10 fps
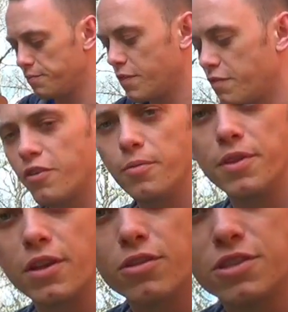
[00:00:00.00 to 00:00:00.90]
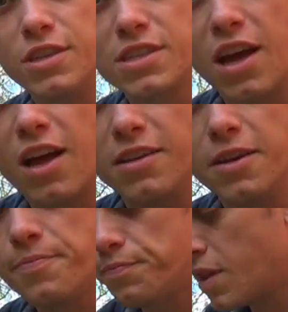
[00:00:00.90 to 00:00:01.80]
from the Glutenous
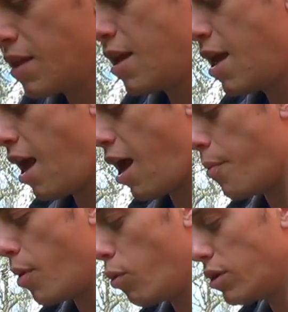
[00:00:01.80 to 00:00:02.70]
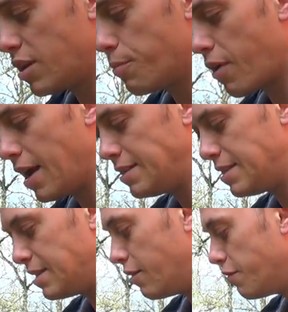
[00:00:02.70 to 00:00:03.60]
Gardener. And what it
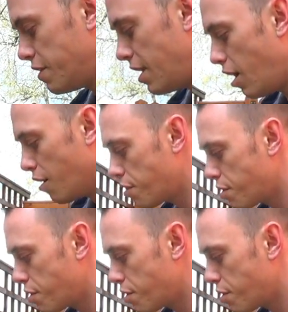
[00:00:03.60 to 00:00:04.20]
comprises of are